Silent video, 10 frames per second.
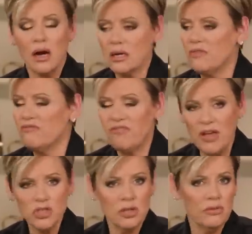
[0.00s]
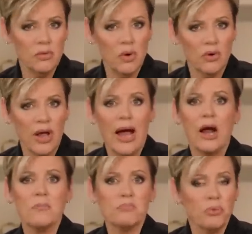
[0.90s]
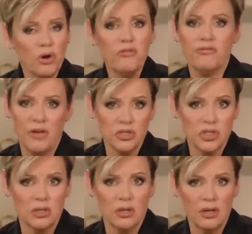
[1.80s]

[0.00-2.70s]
Our confession of the Word, our profession